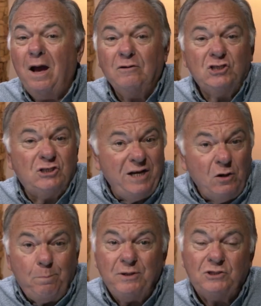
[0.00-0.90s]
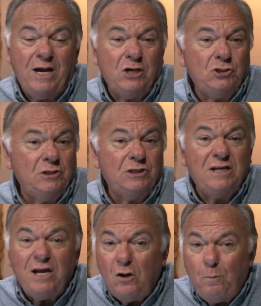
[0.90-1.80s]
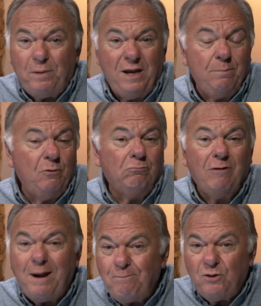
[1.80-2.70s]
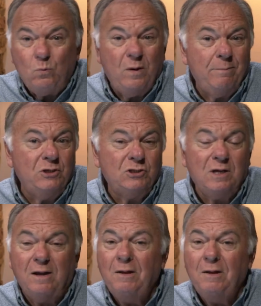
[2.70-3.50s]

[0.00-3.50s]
steal possessions, kill people, rape the women's,